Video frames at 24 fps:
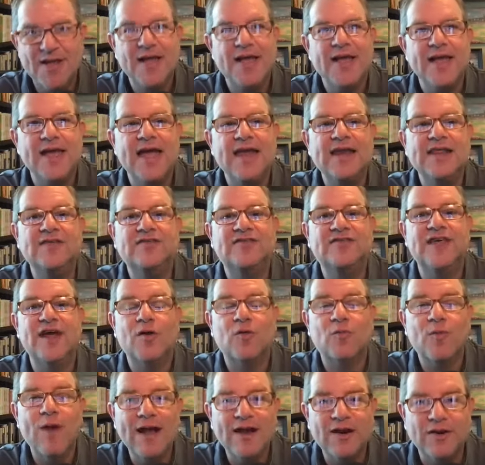and he set a
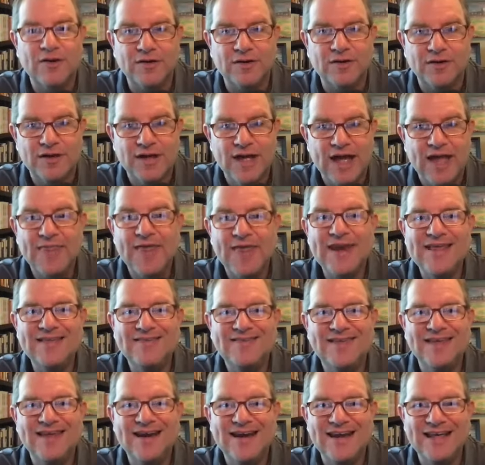record, and then he
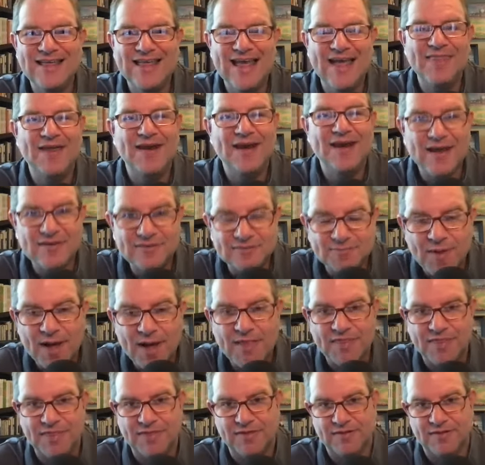did it again the next month.